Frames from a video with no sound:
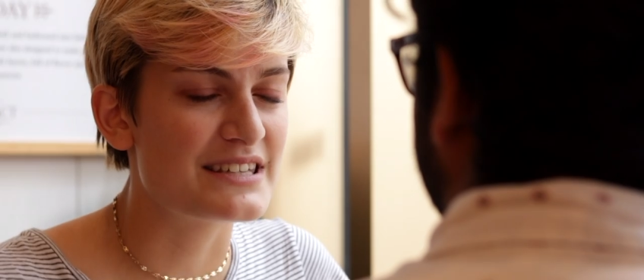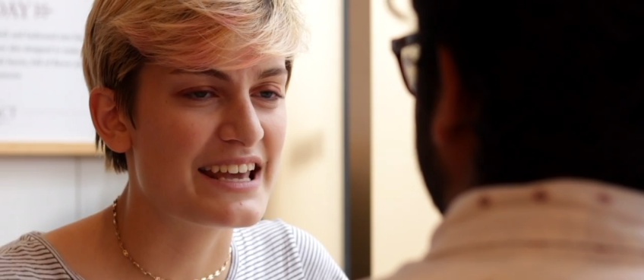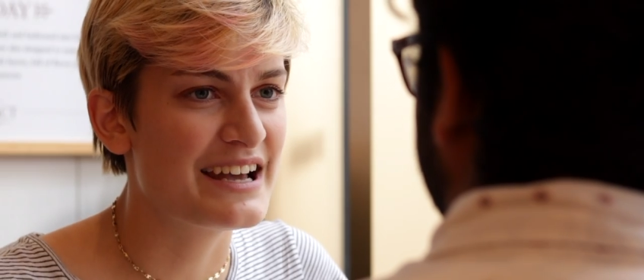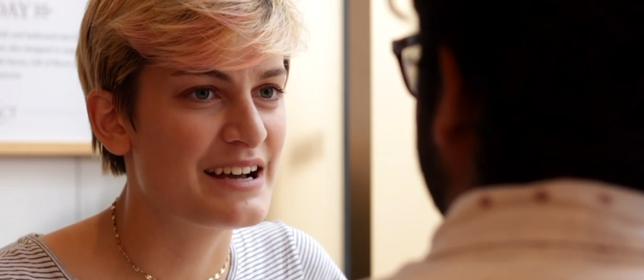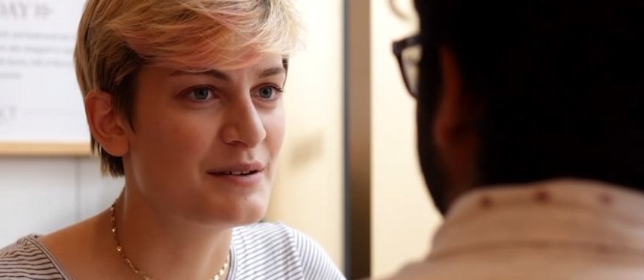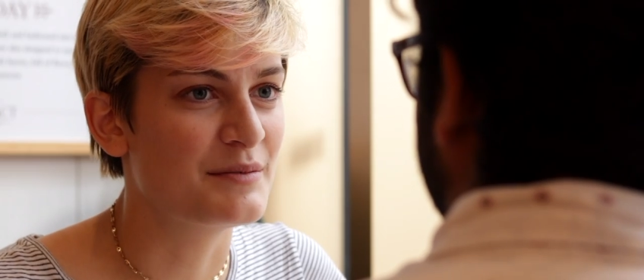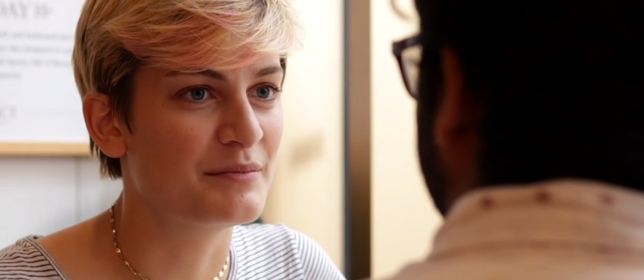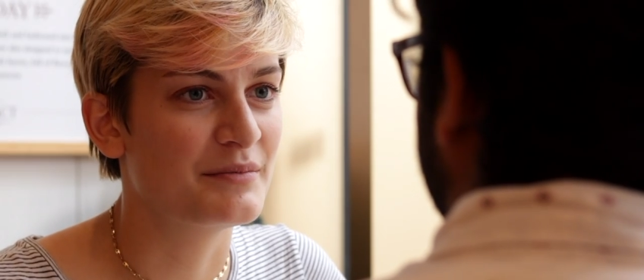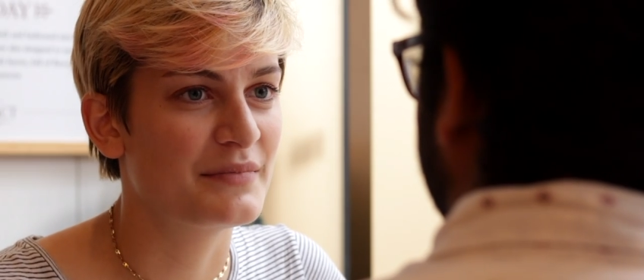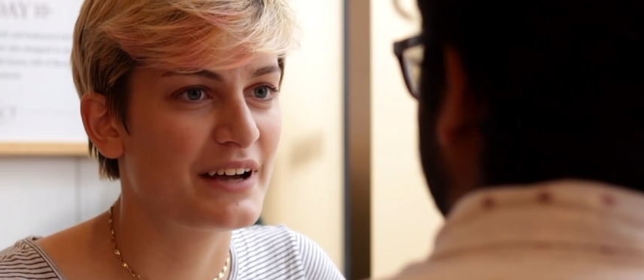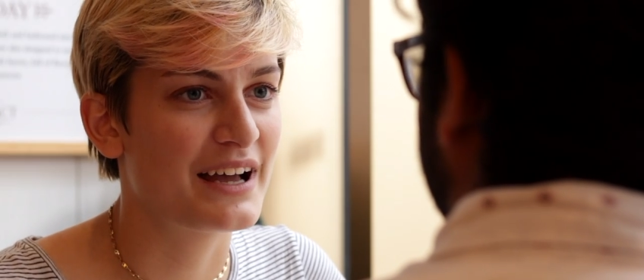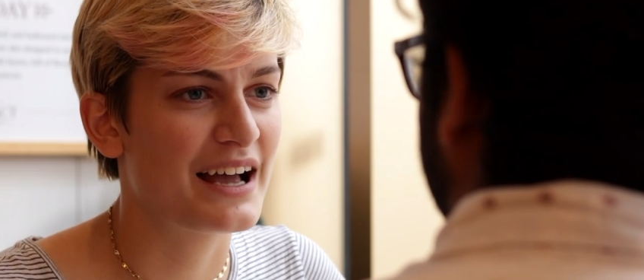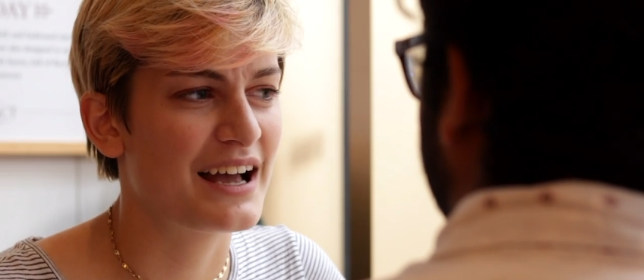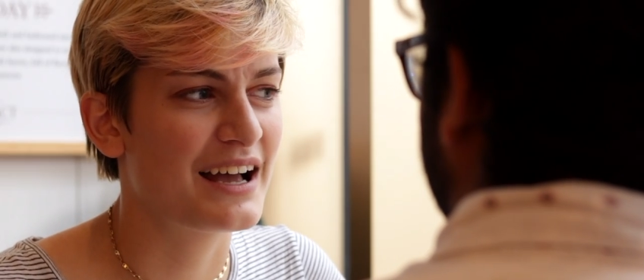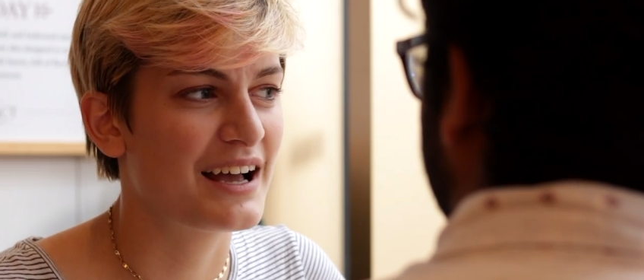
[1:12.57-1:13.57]
Damn.
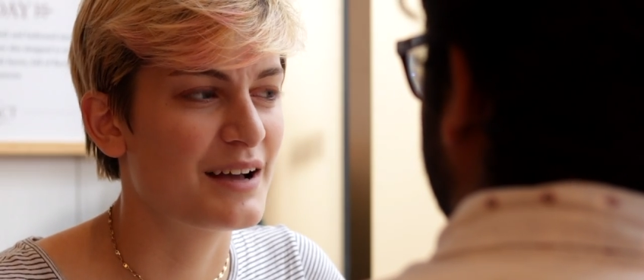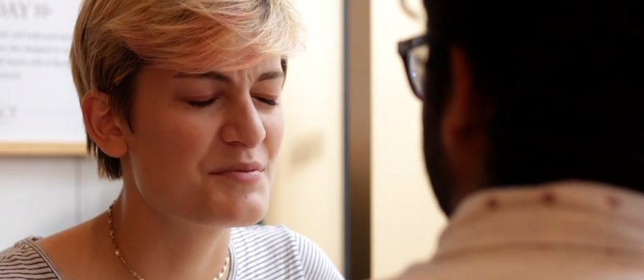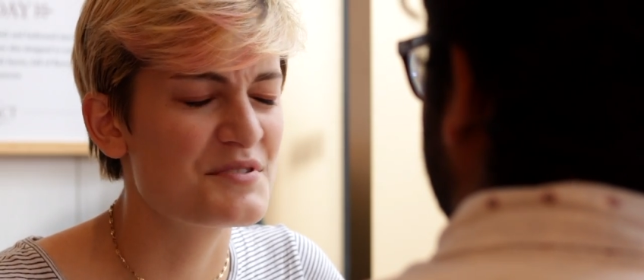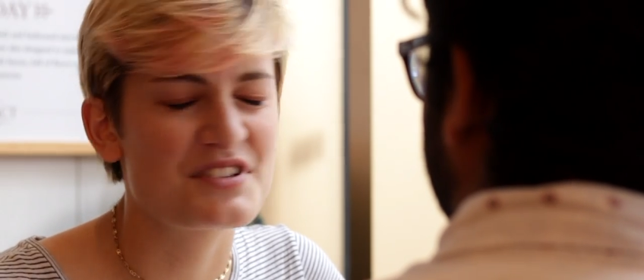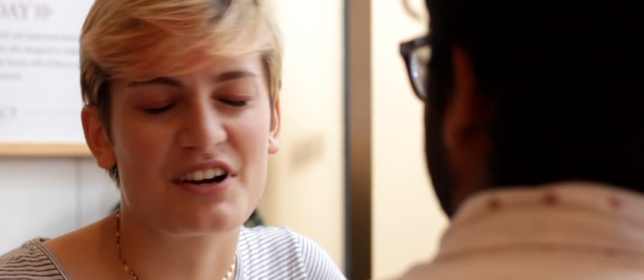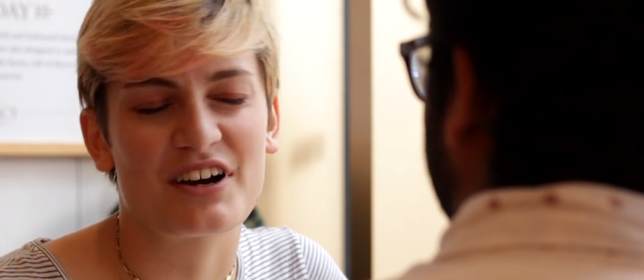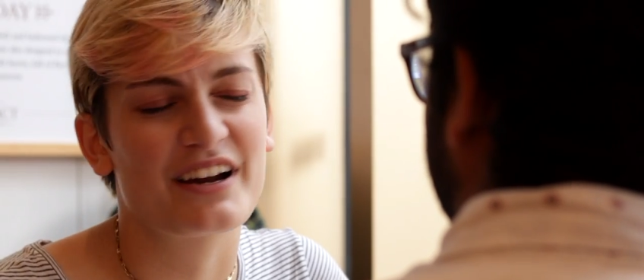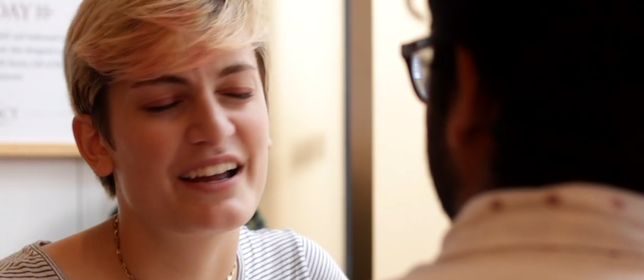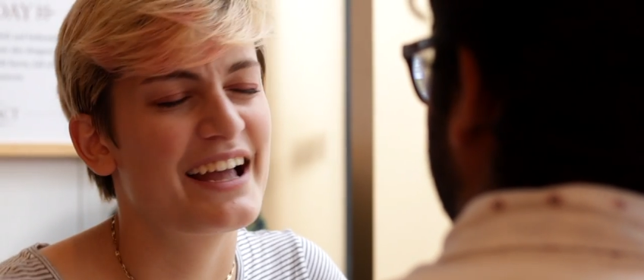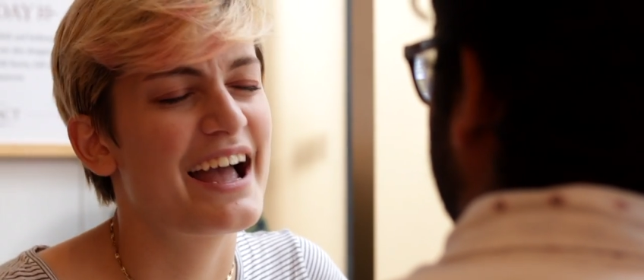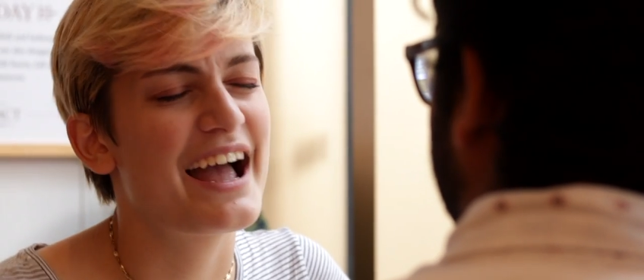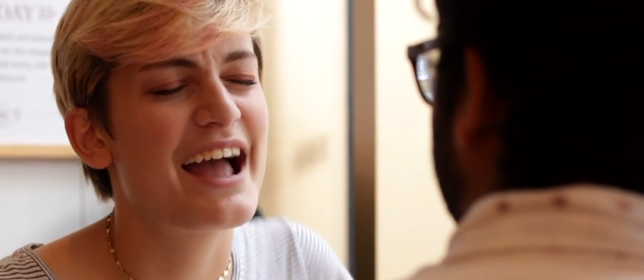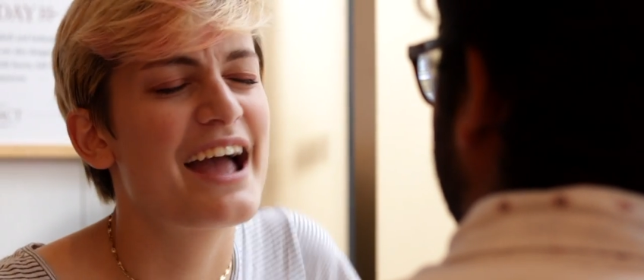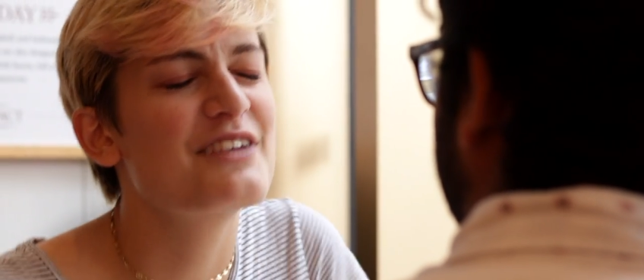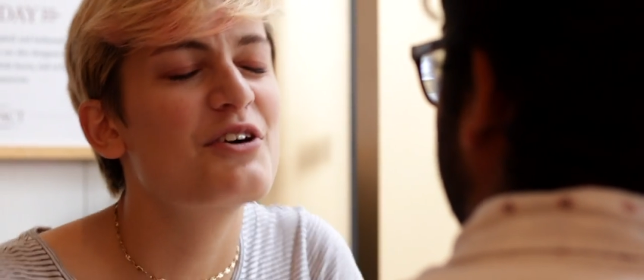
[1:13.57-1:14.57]
I'm sorry.
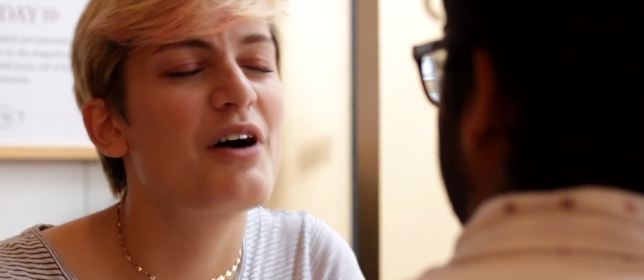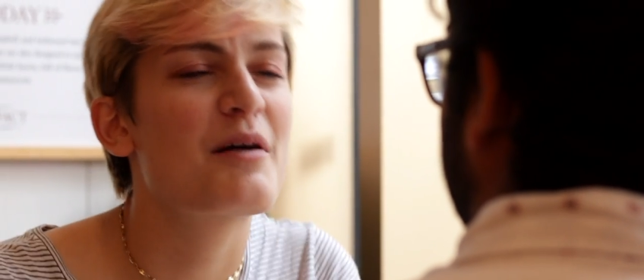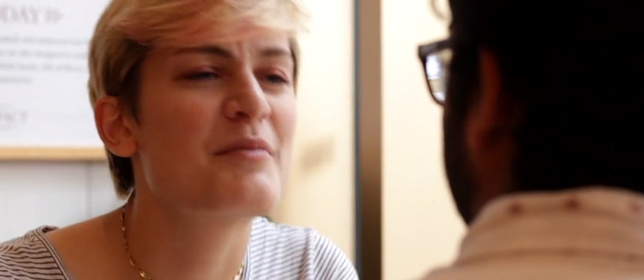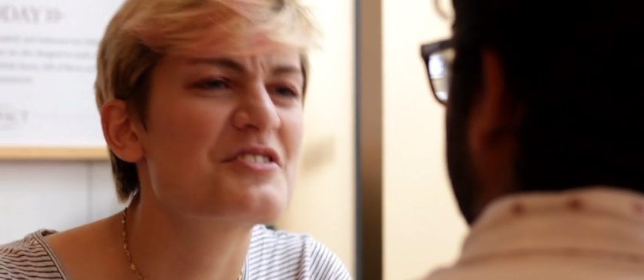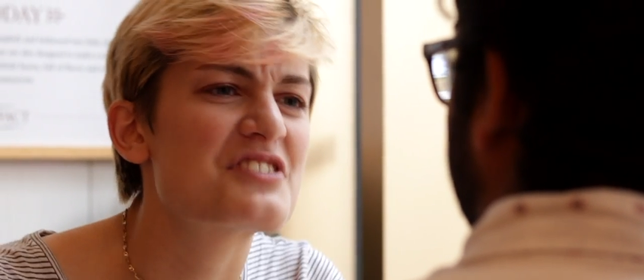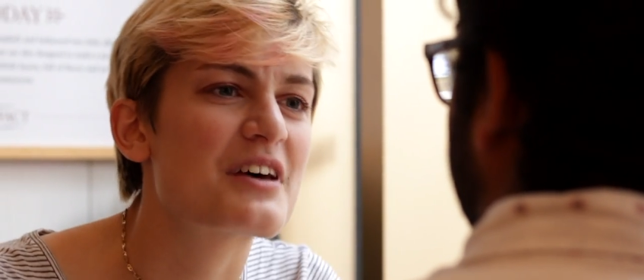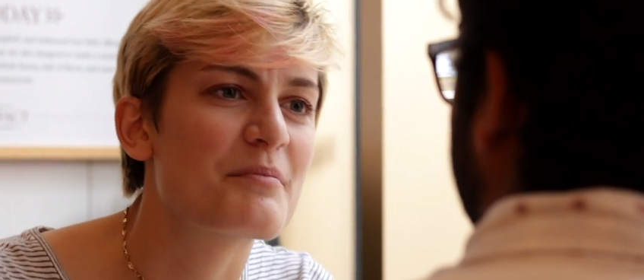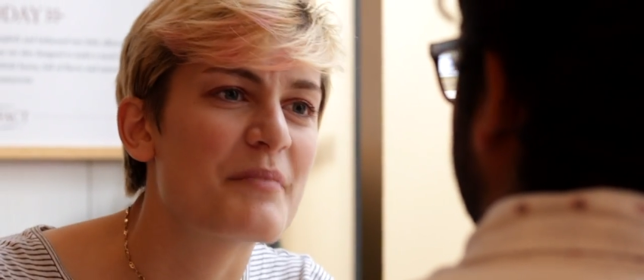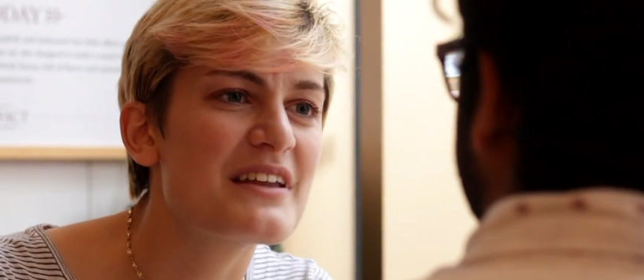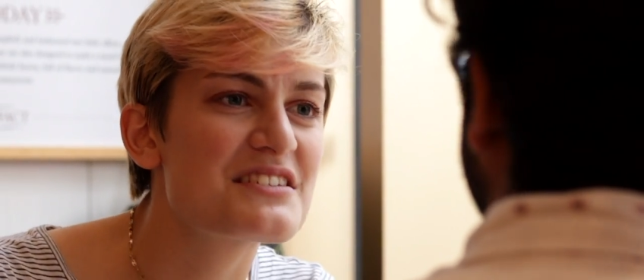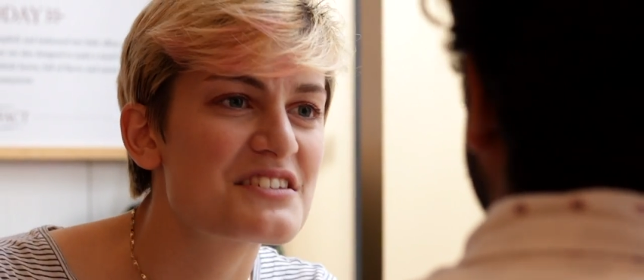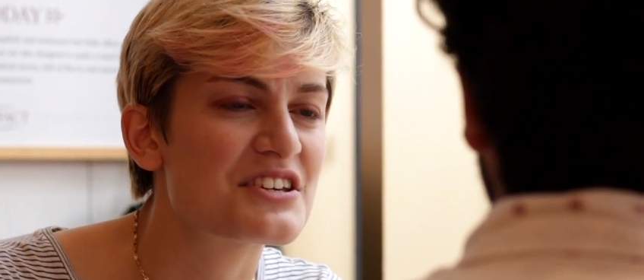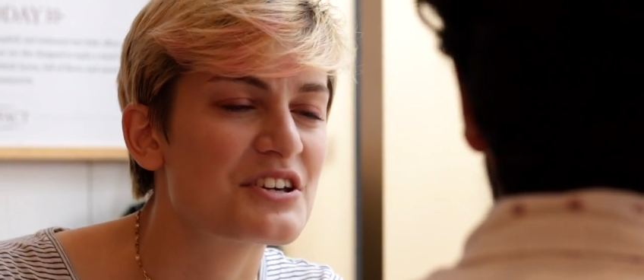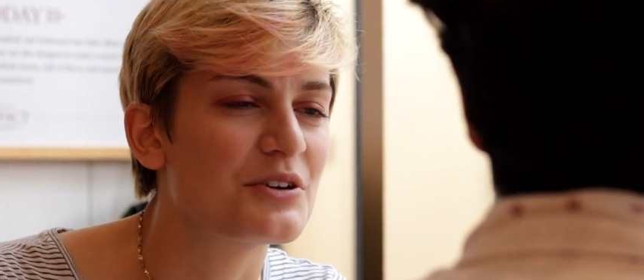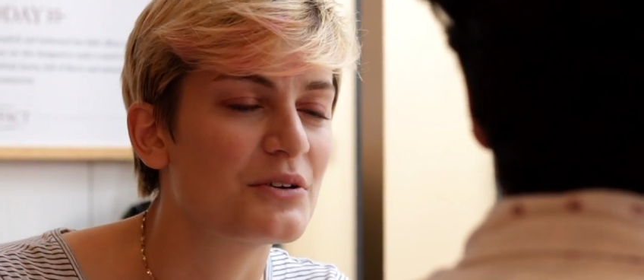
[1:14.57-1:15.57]
I know how much that meant
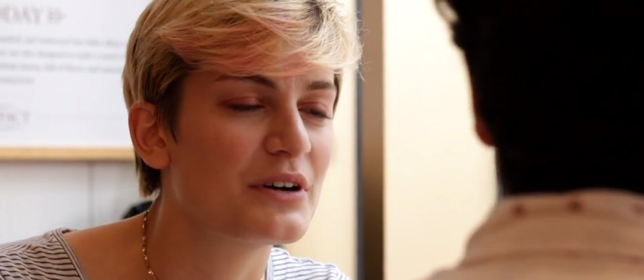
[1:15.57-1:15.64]
to you.